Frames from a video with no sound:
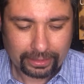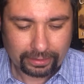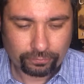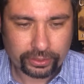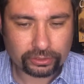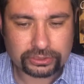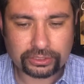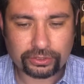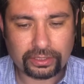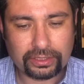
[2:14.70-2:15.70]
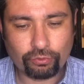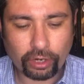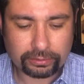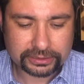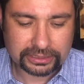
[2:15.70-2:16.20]
If we go to
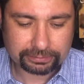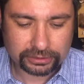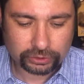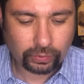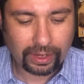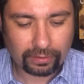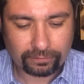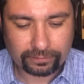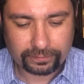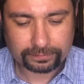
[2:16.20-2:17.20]
Romans chapter 12,